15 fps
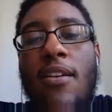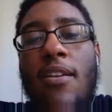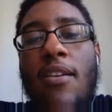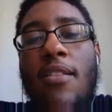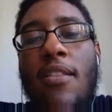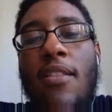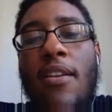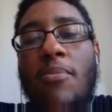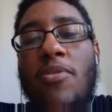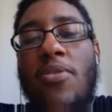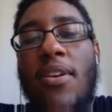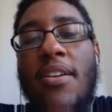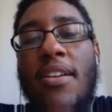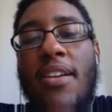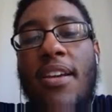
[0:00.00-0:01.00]
I'm
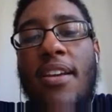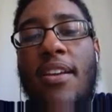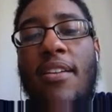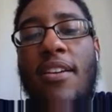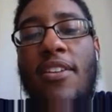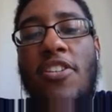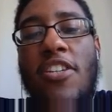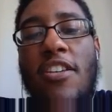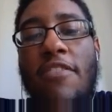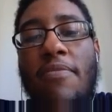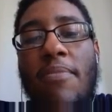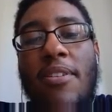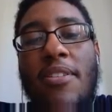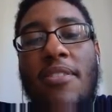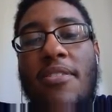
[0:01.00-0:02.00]
trying to get
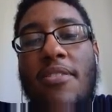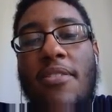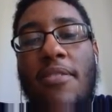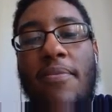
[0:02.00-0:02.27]
achievements